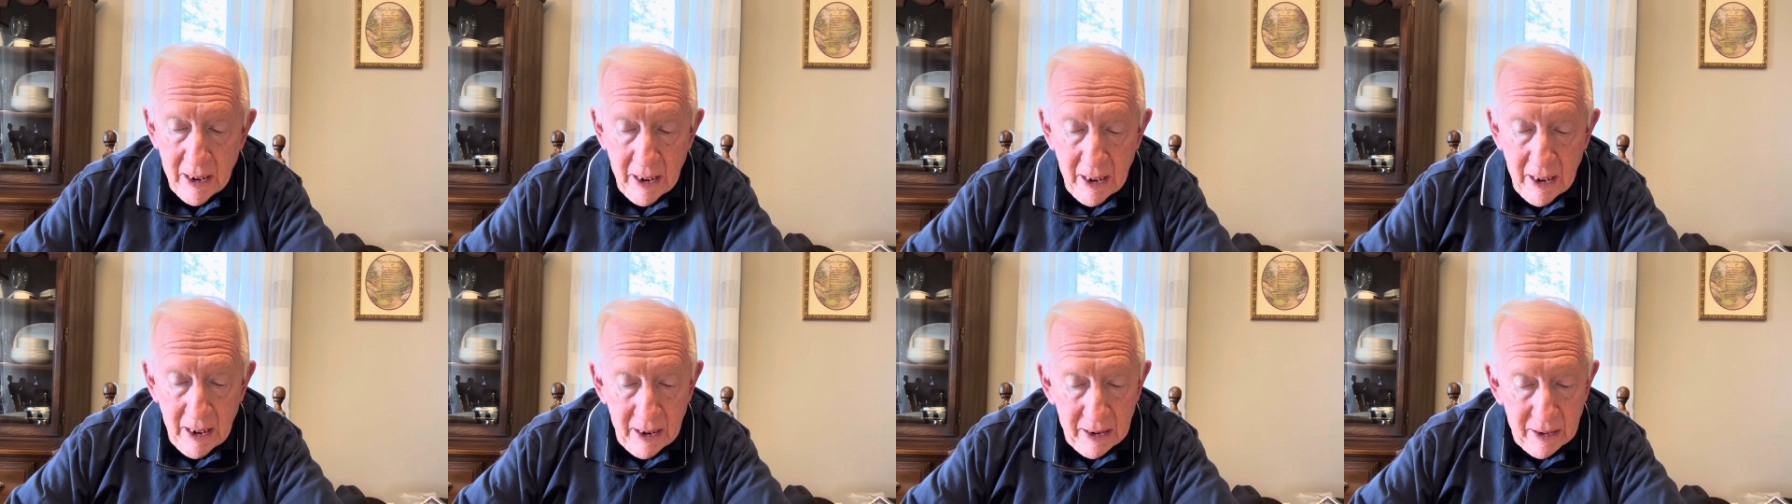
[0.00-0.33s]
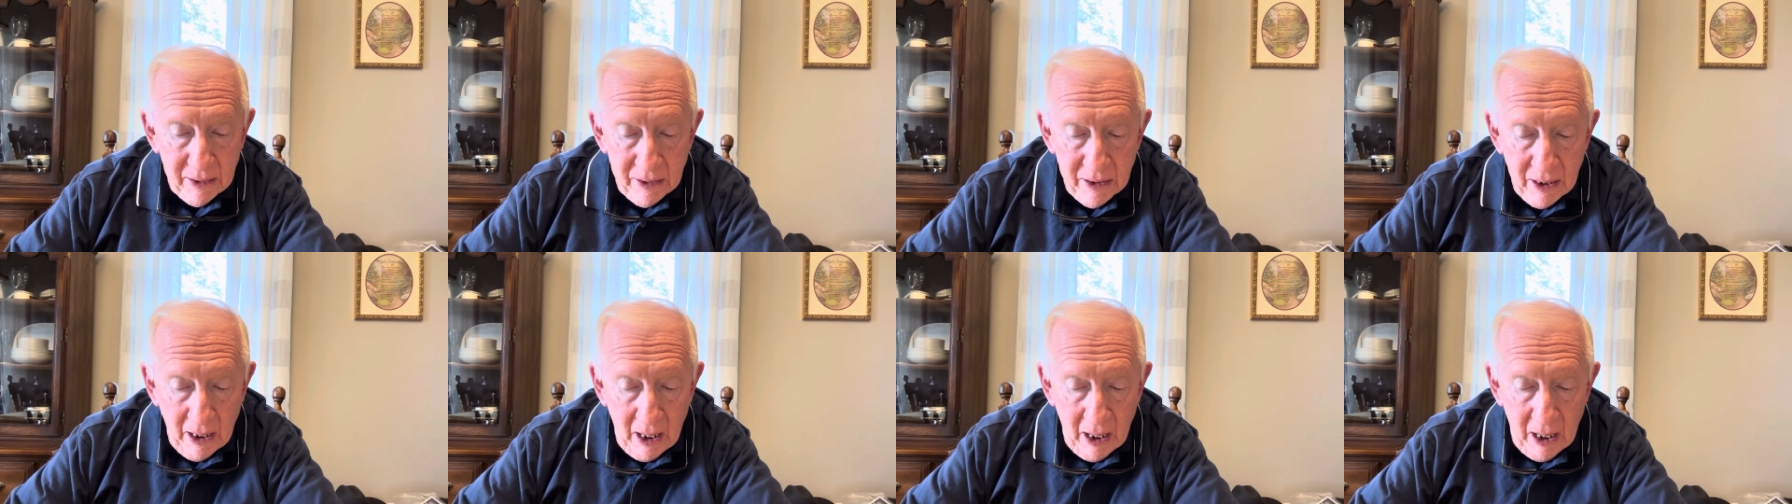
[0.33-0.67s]

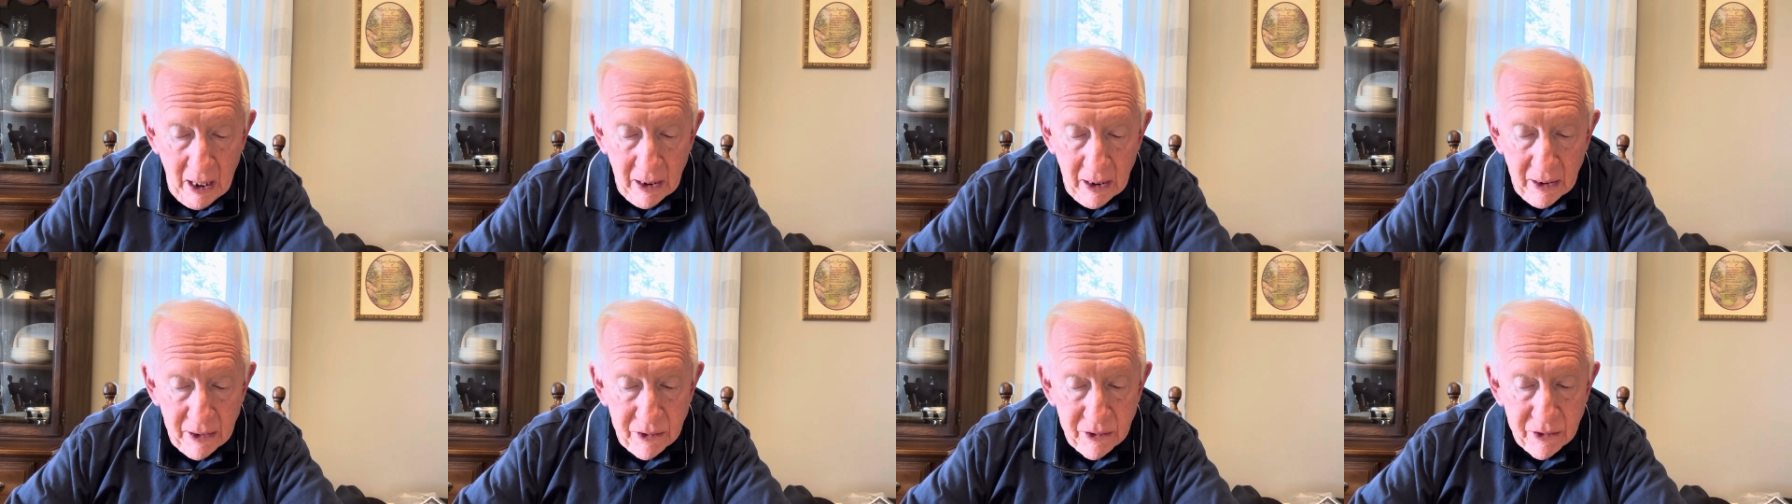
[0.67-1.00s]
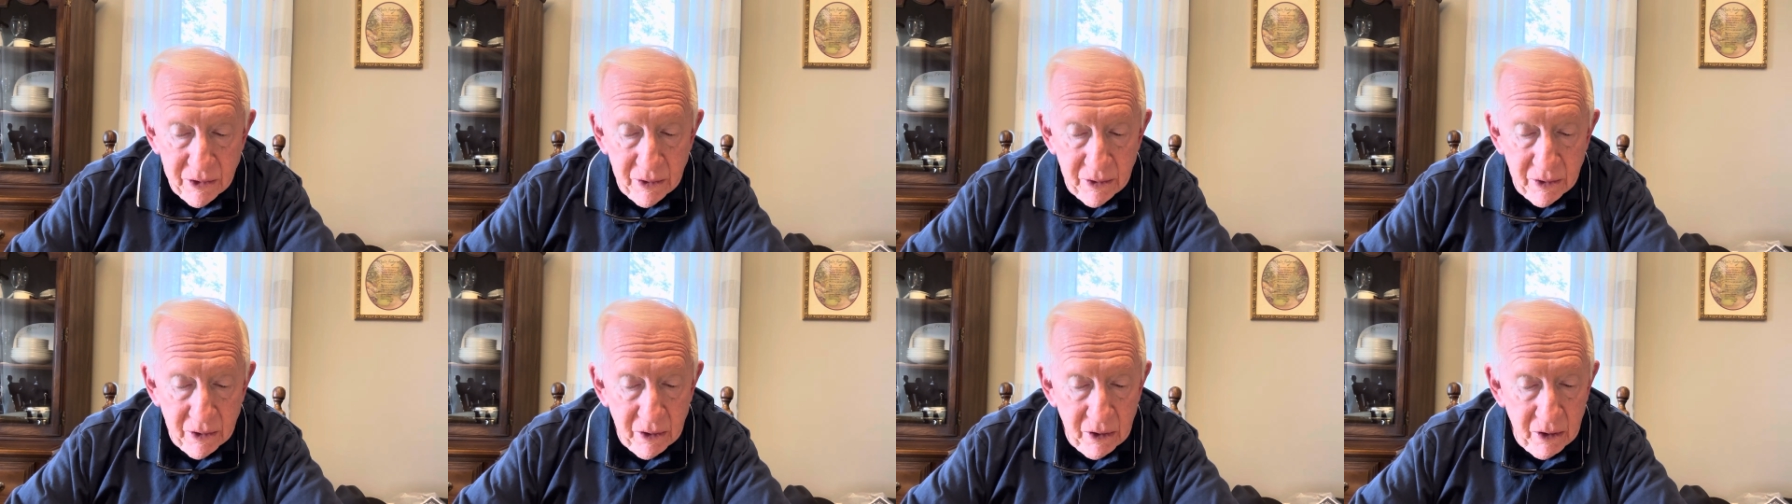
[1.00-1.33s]
acknowledge
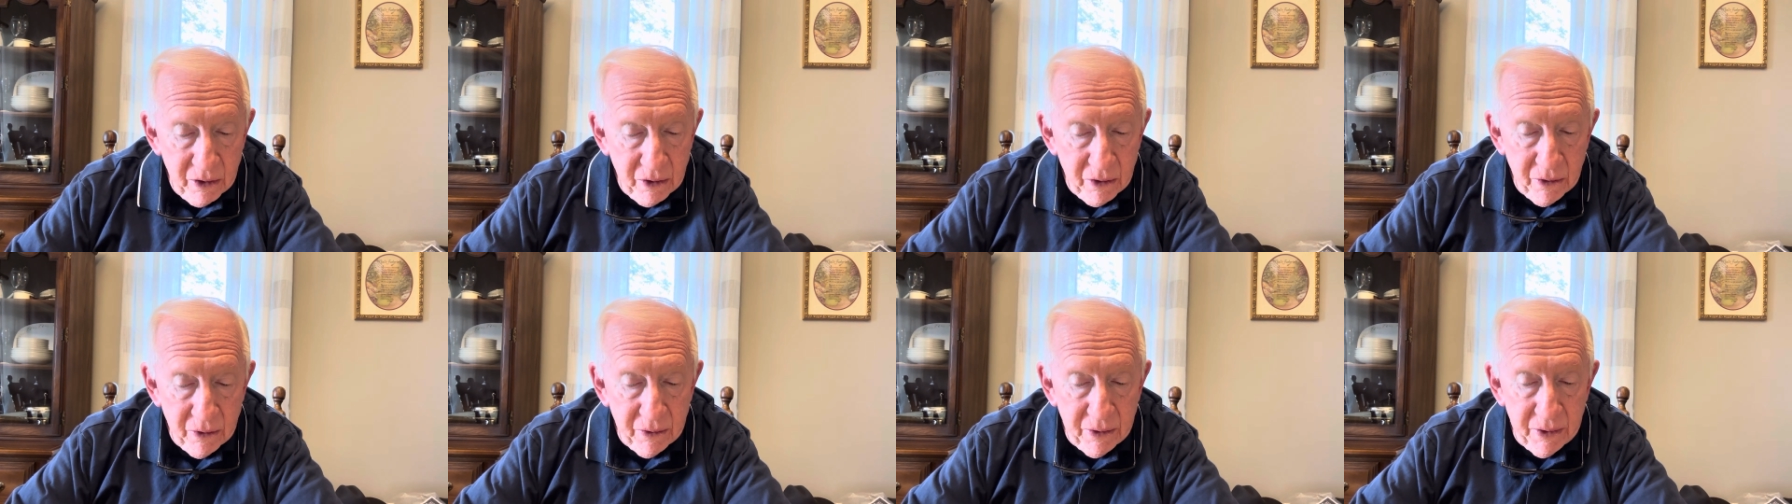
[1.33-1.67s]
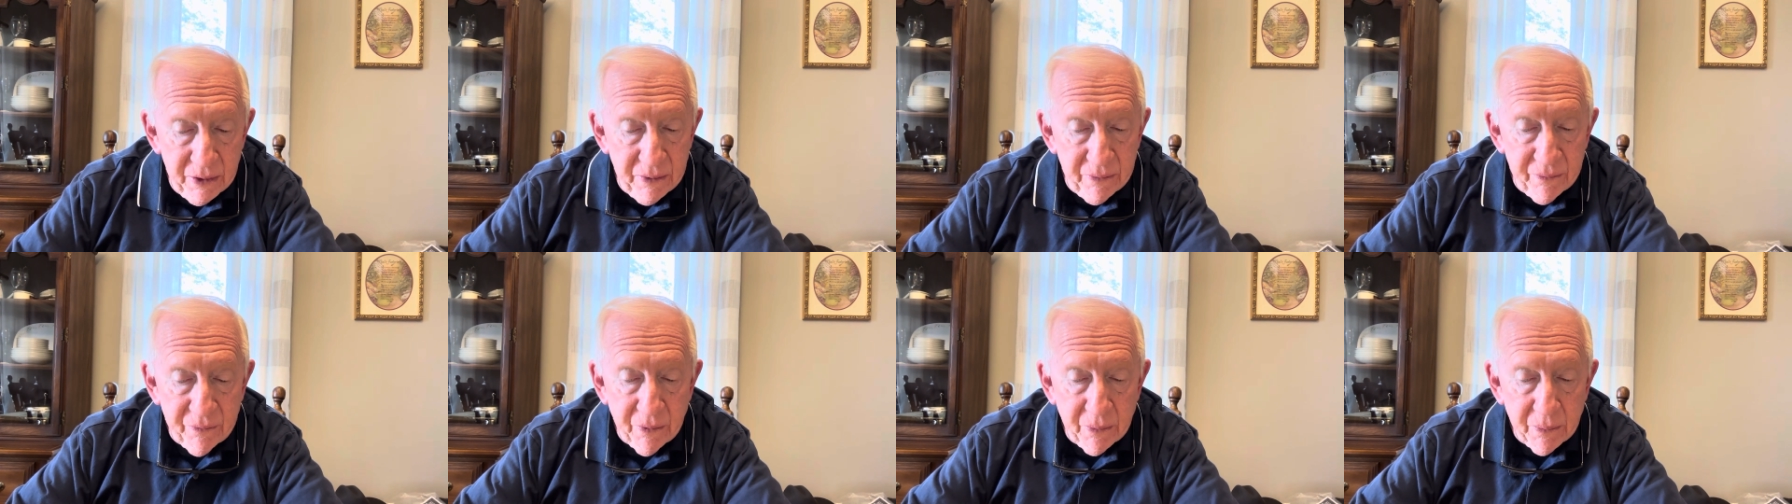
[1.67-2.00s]
and
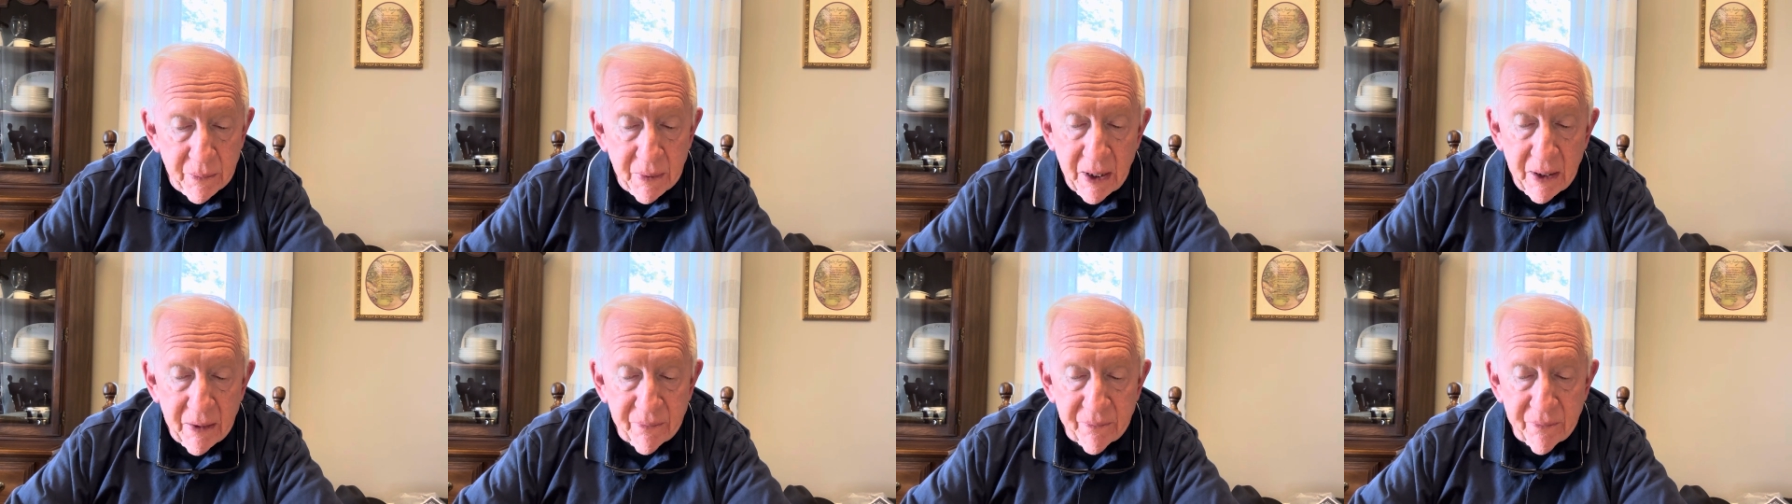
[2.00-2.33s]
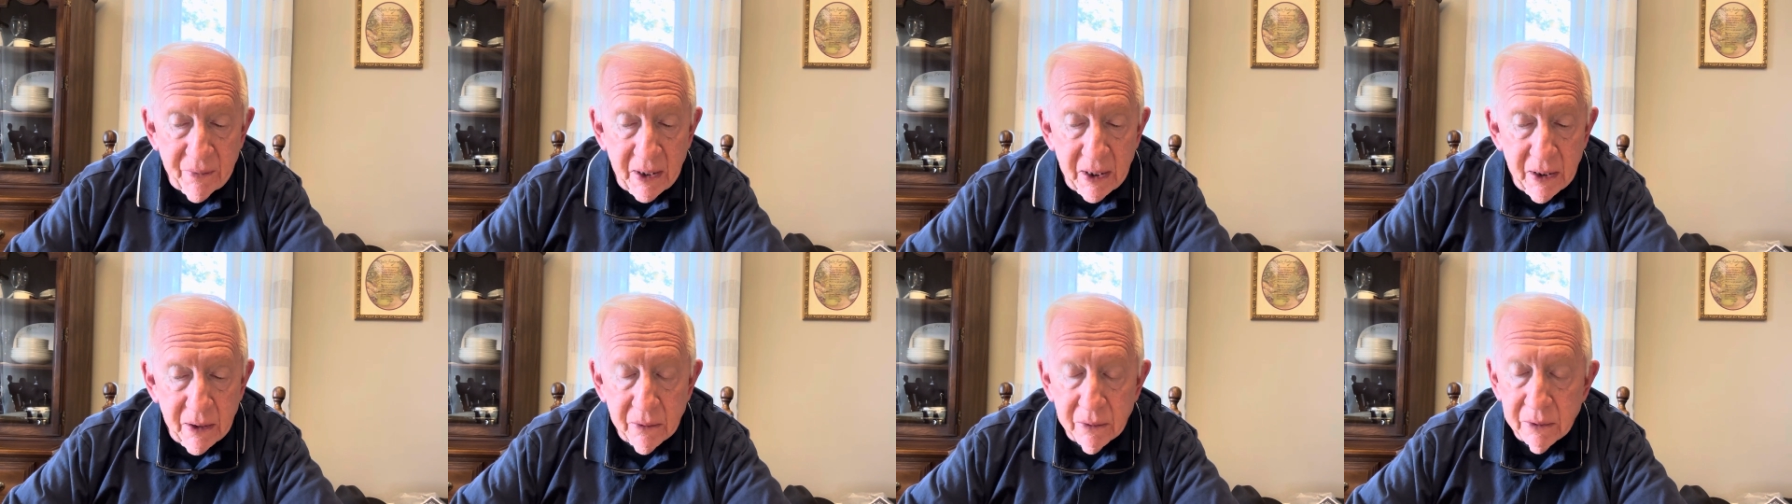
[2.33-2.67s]
learning from our
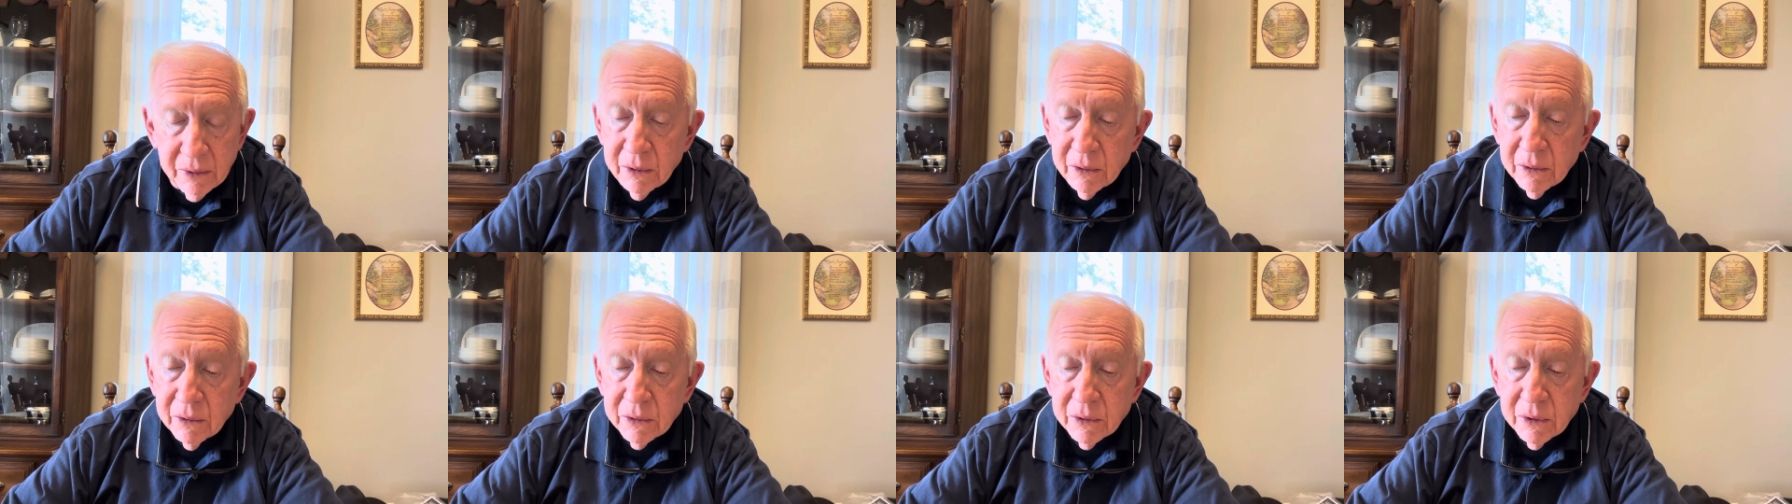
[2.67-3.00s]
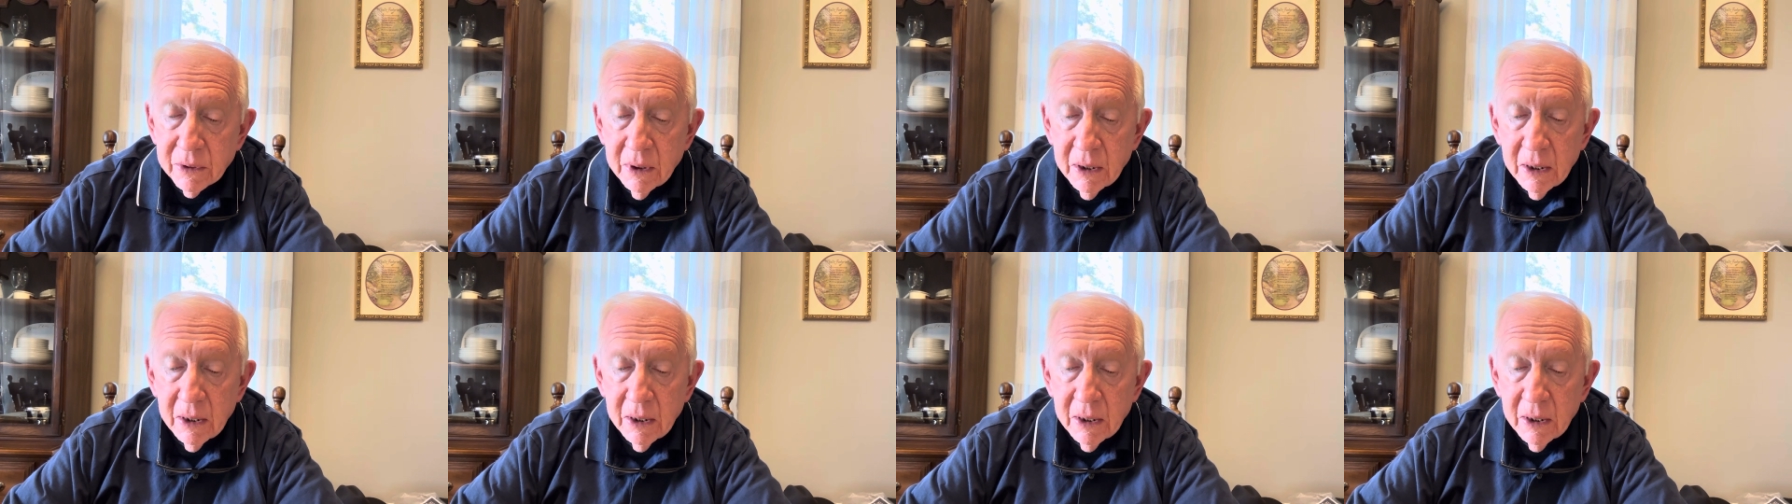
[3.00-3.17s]
failures.